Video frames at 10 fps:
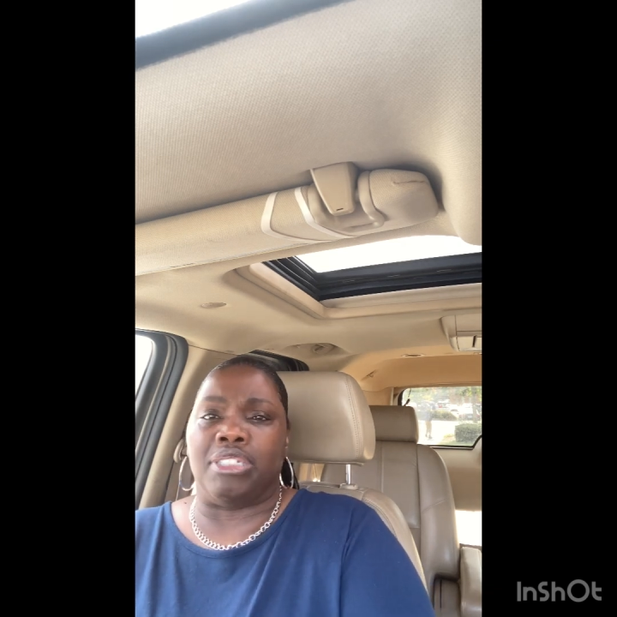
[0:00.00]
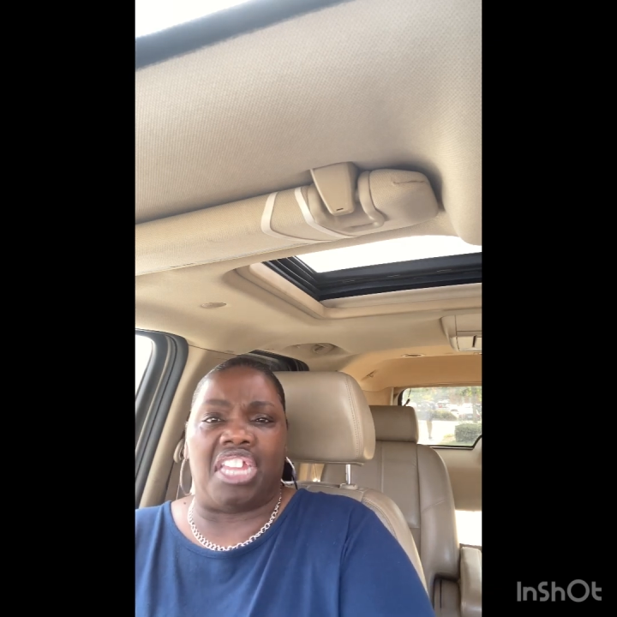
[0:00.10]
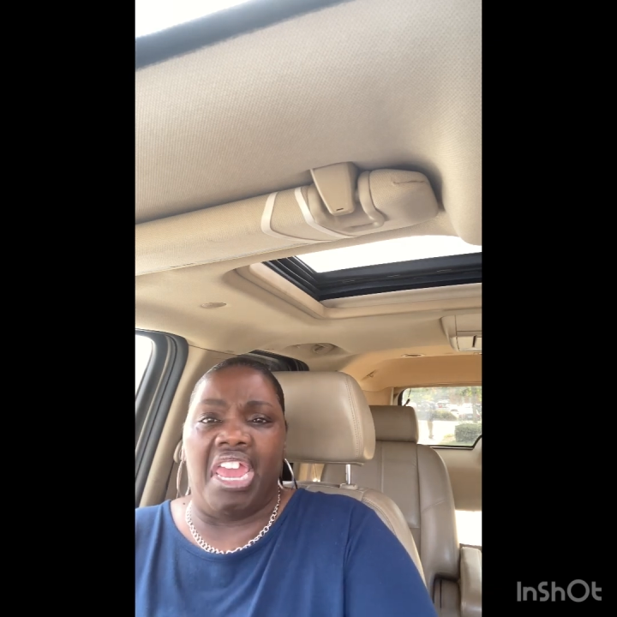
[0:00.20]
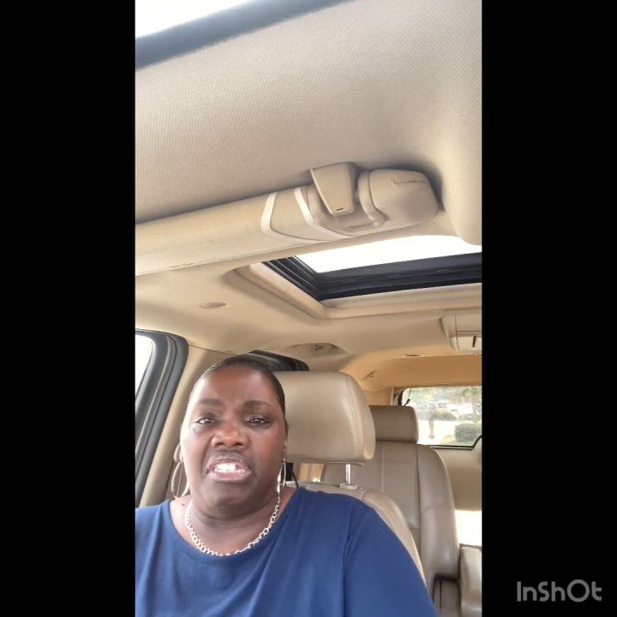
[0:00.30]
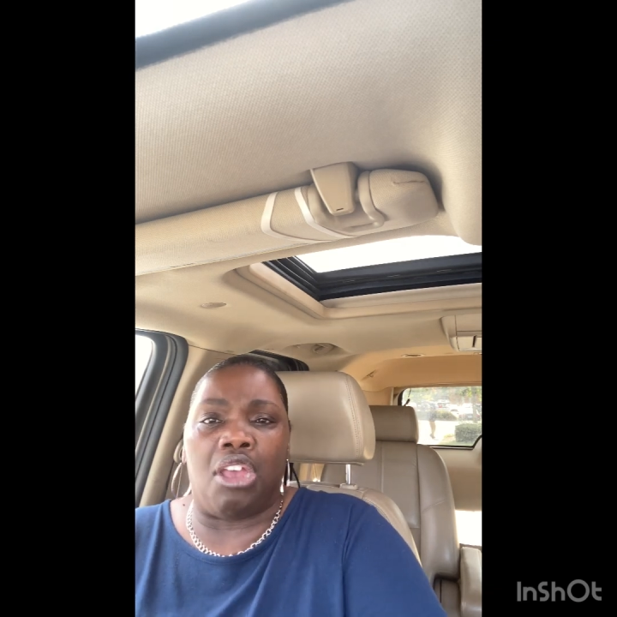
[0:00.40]

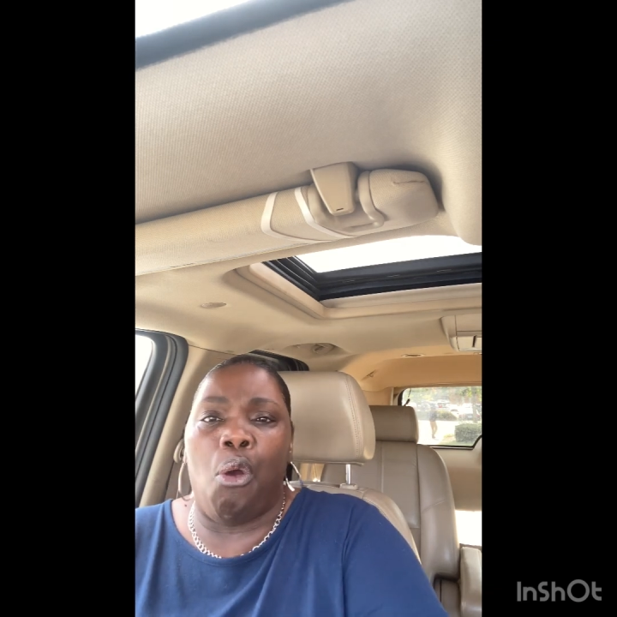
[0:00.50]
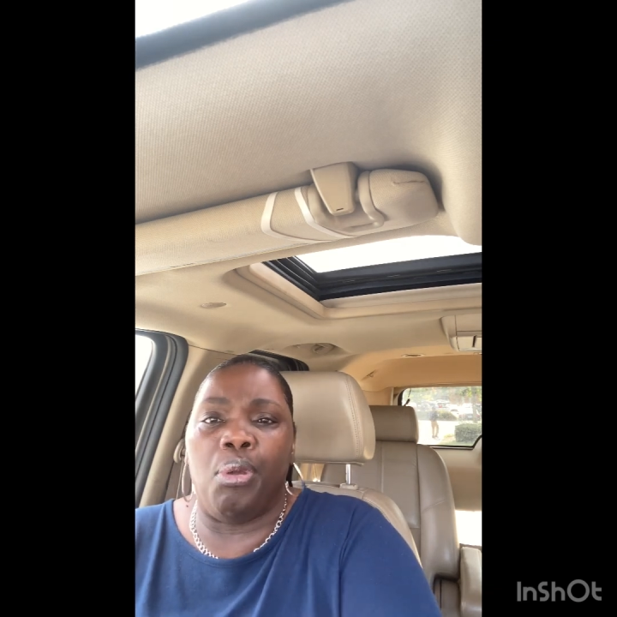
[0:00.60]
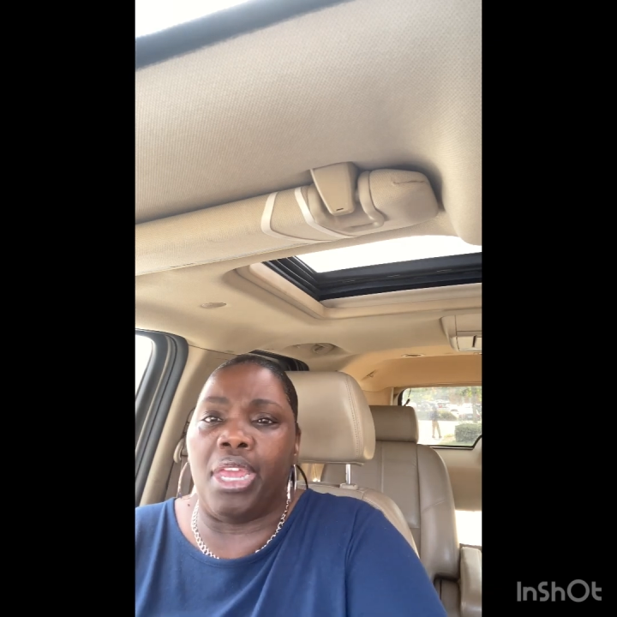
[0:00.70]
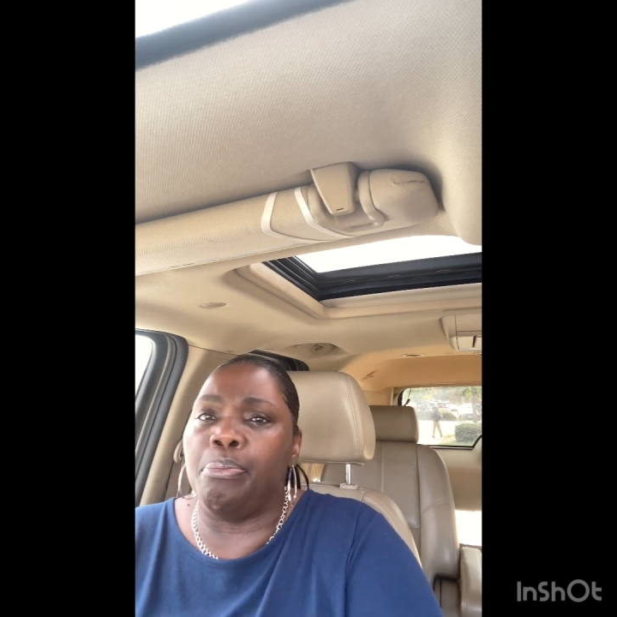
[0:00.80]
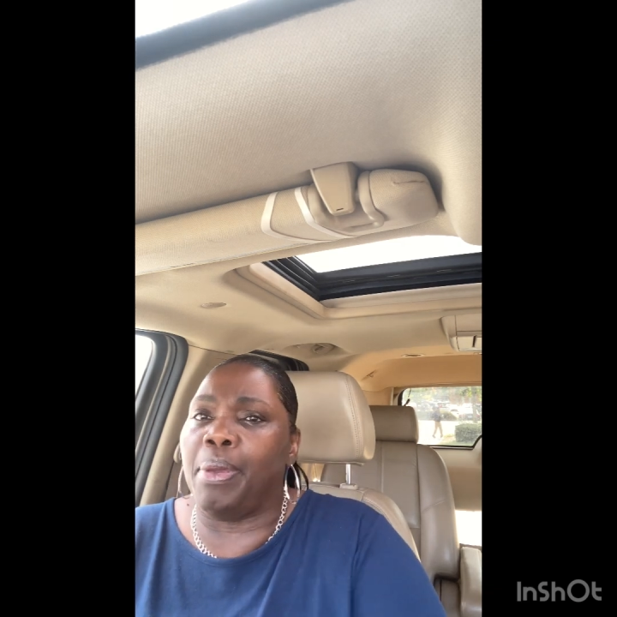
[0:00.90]
Things going
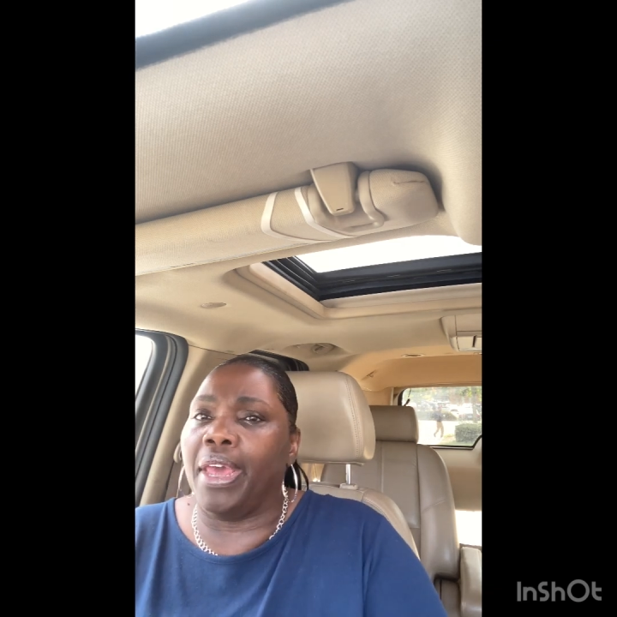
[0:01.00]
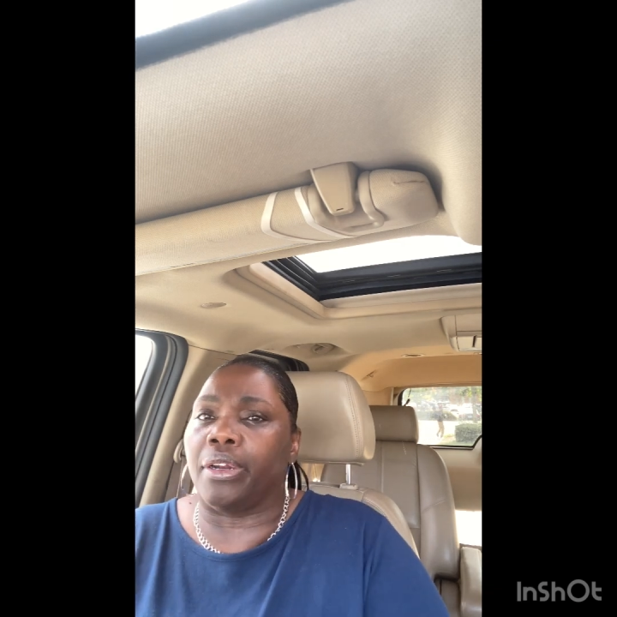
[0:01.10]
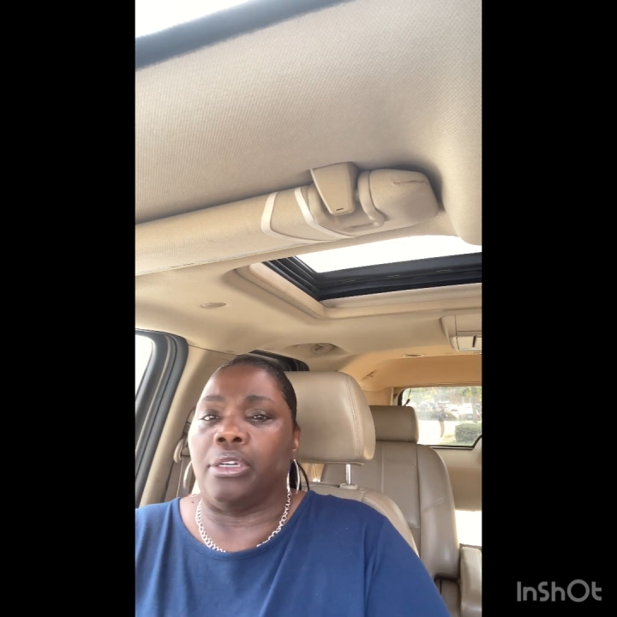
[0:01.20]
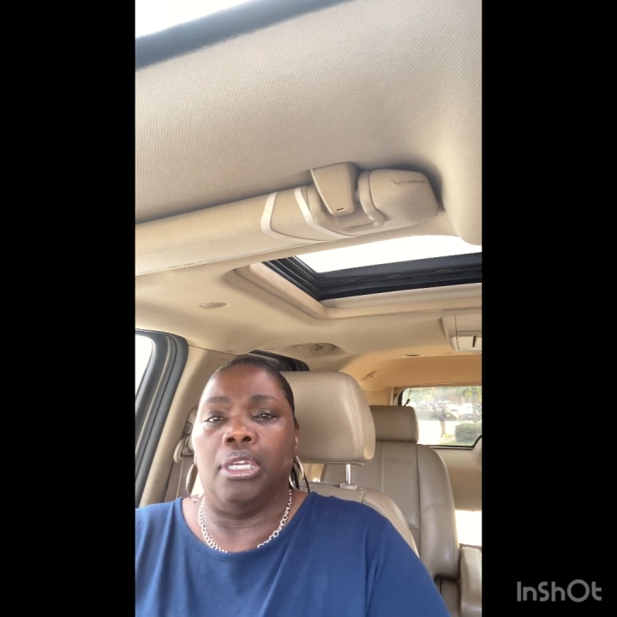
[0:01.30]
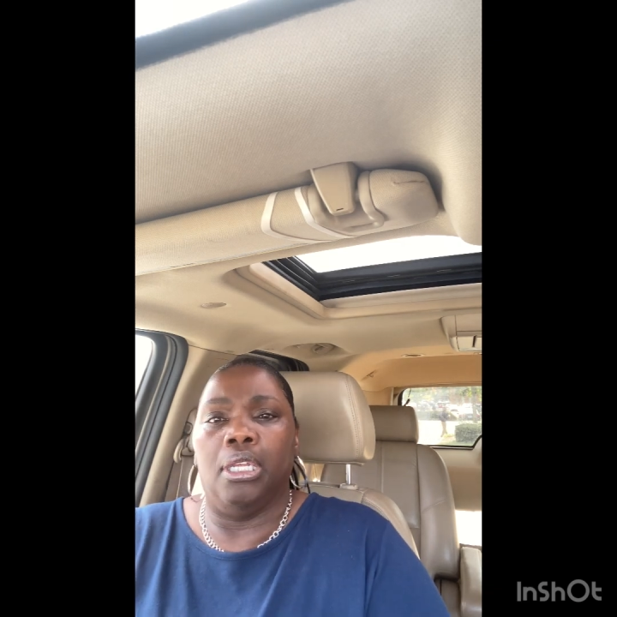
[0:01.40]
to get better.